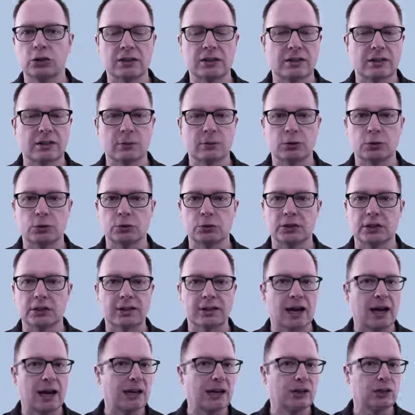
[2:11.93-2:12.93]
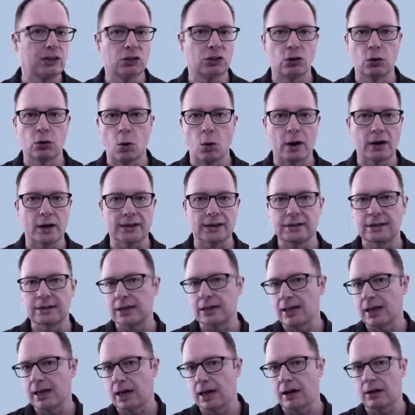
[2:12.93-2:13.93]
conceptual design and you don't want to
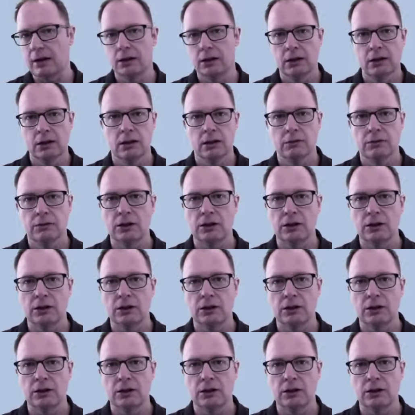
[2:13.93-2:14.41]
see that,